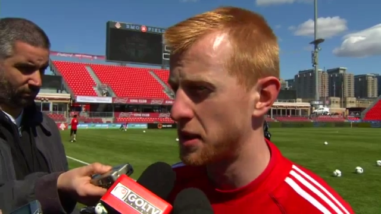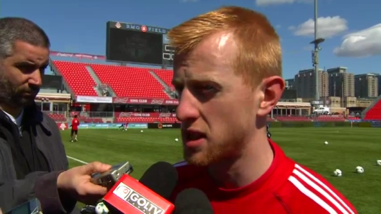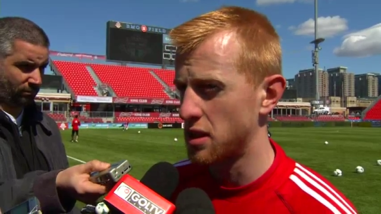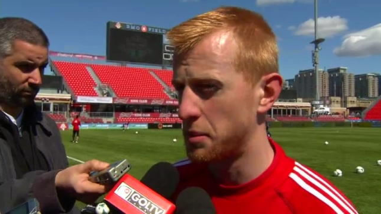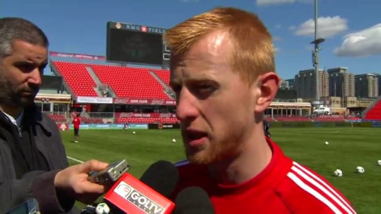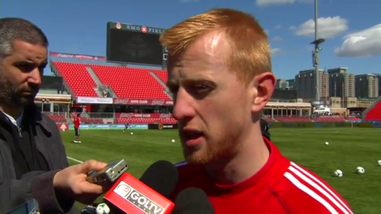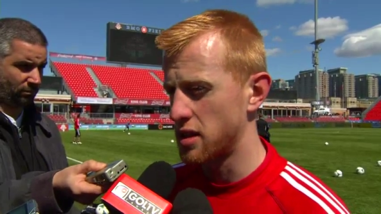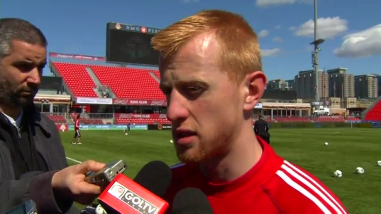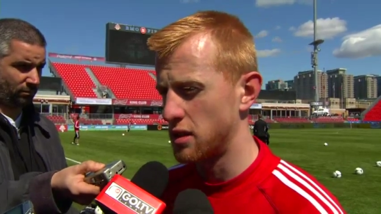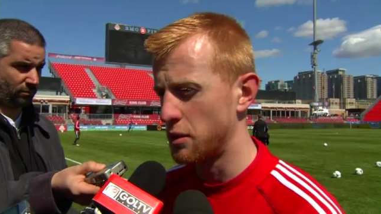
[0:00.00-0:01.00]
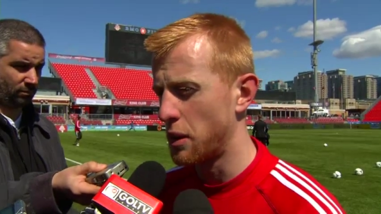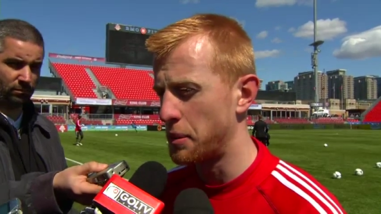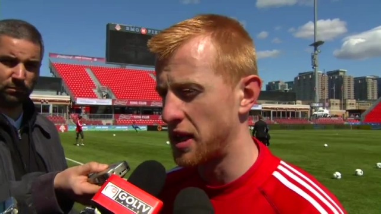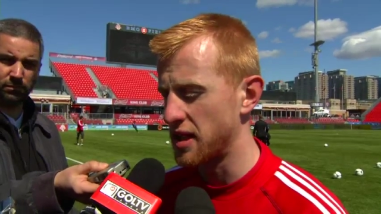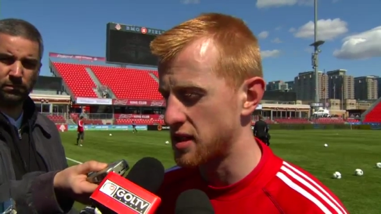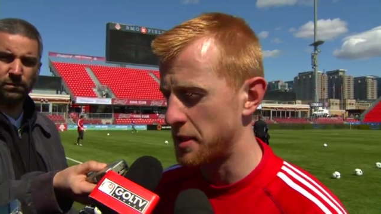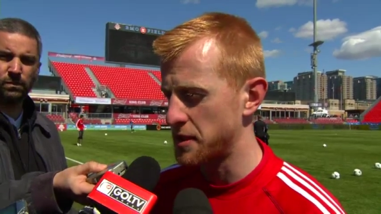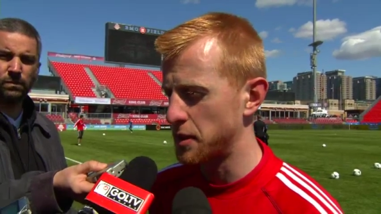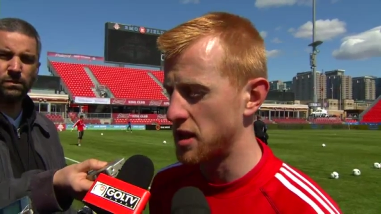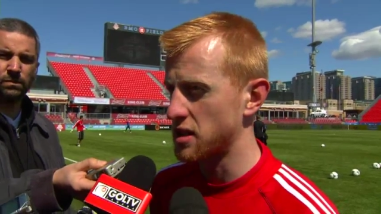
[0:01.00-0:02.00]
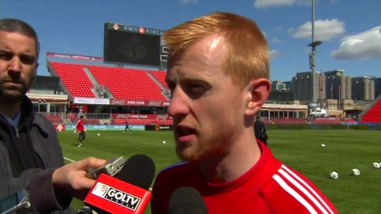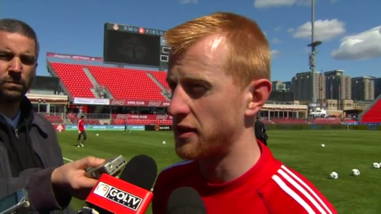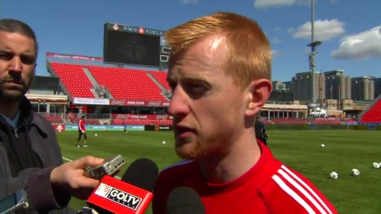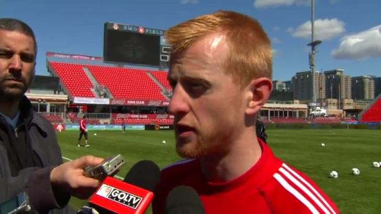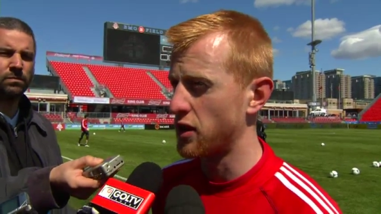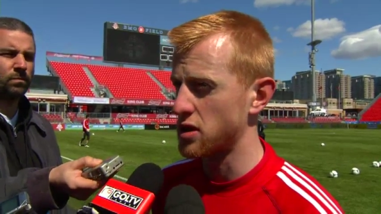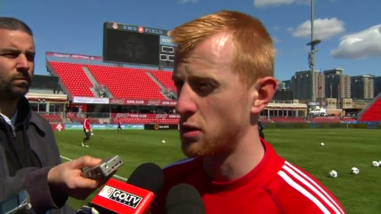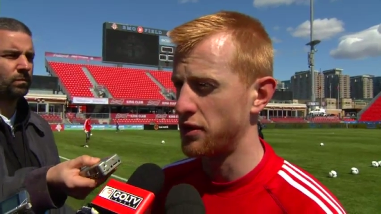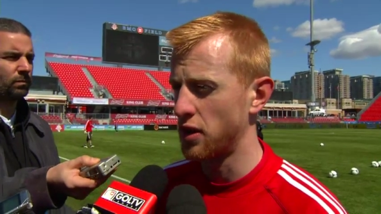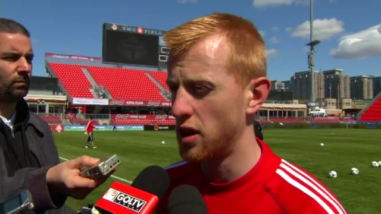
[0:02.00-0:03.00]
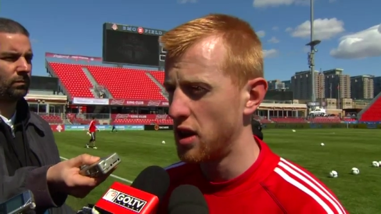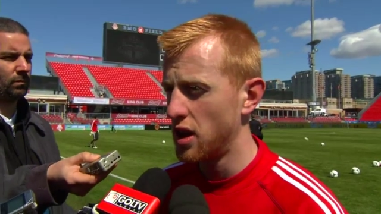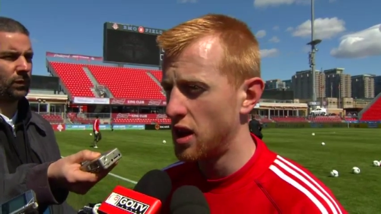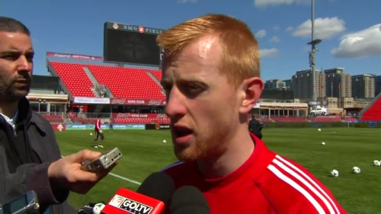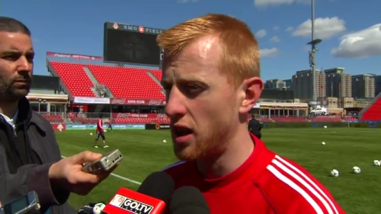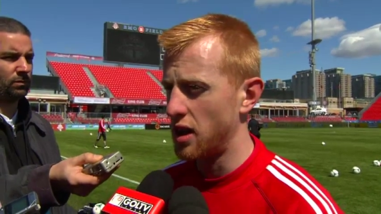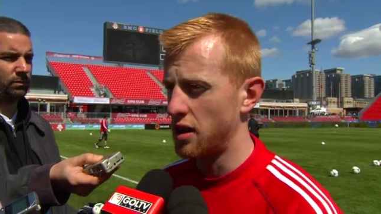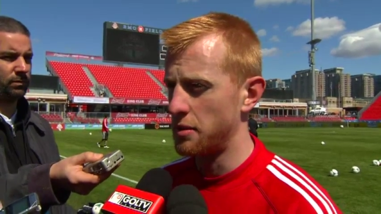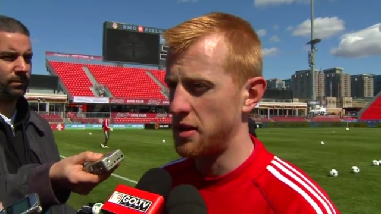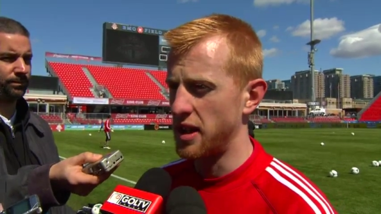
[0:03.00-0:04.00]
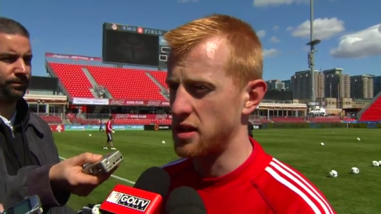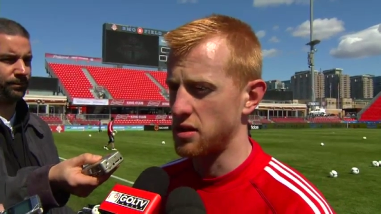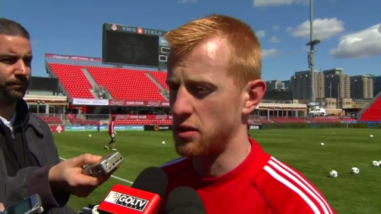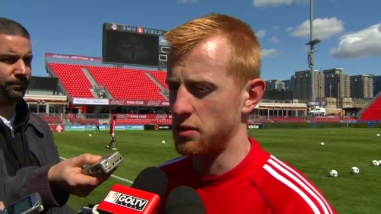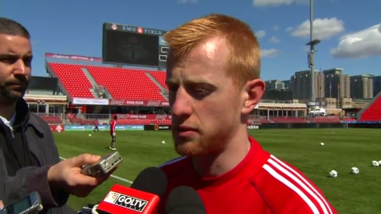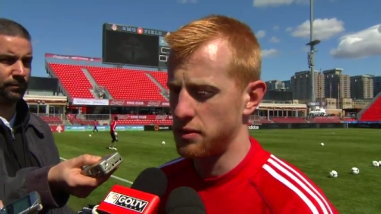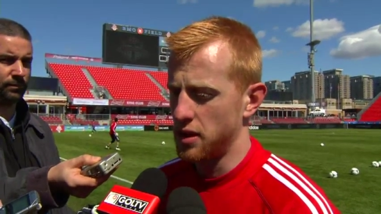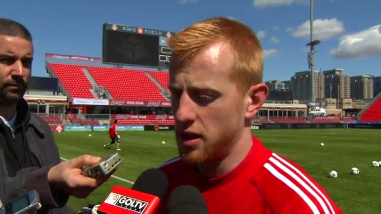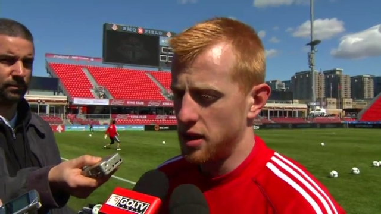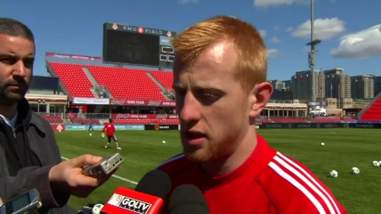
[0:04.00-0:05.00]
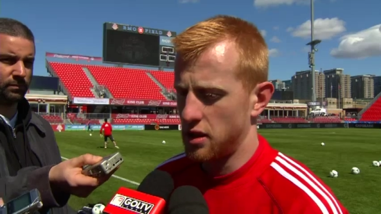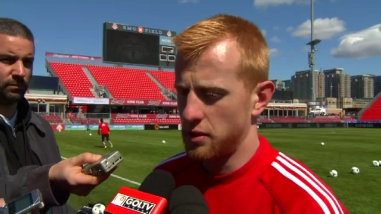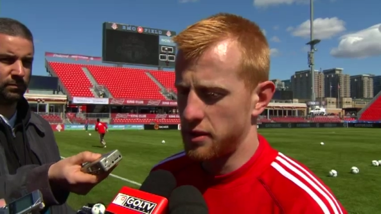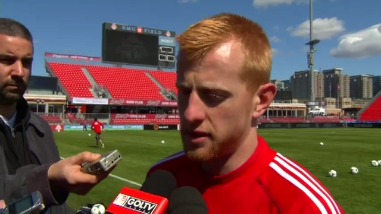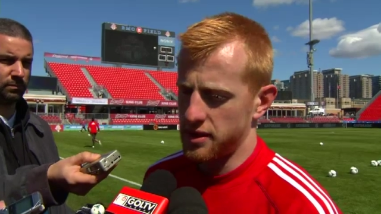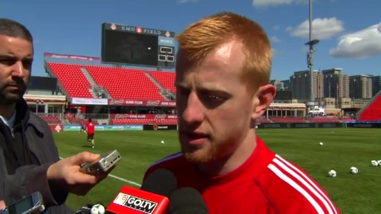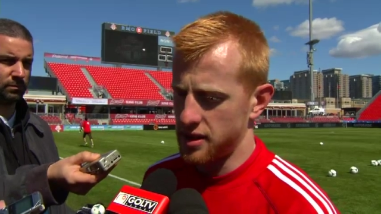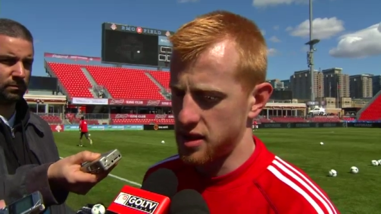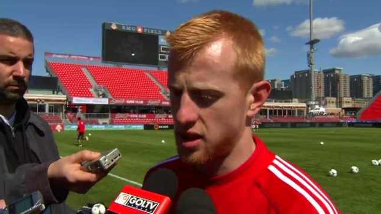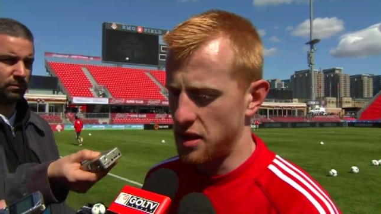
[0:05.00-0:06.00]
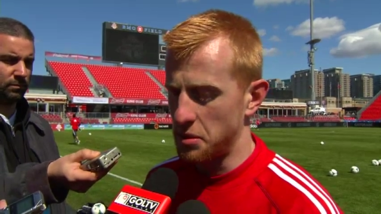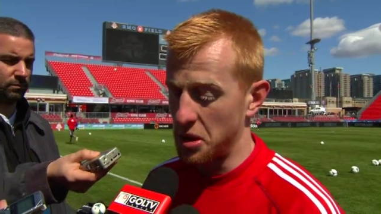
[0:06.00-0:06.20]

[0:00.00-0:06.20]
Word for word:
Speaker 1: players not playing because you know we want to play against the best players that they've, they've got to offer, um, and then so you know it's, it's a shame.